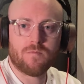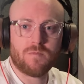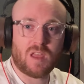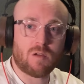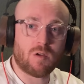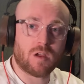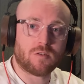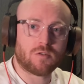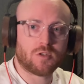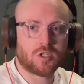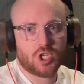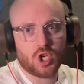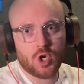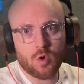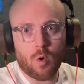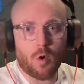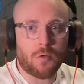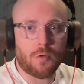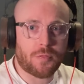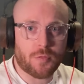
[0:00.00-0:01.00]
There are 2
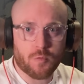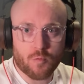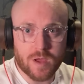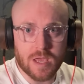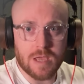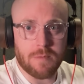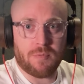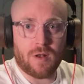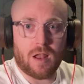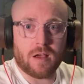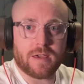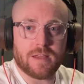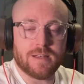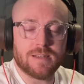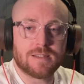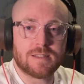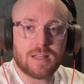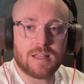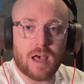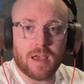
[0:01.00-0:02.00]
or 3
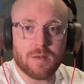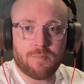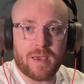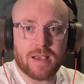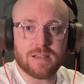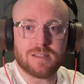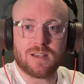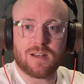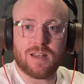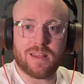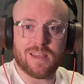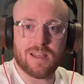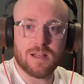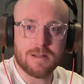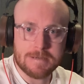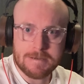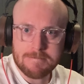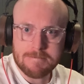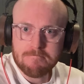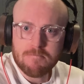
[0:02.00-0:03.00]
plugins that I basically
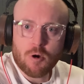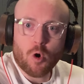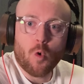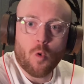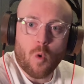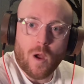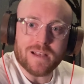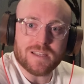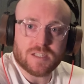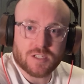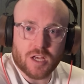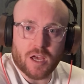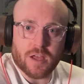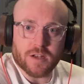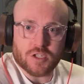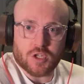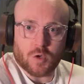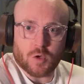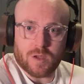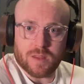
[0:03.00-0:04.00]
always turn
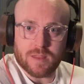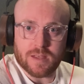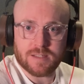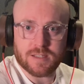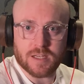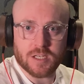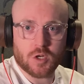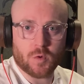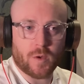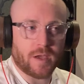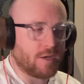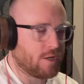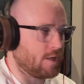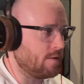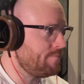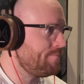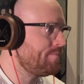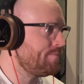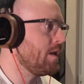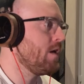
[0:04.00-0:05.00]
to in this situation.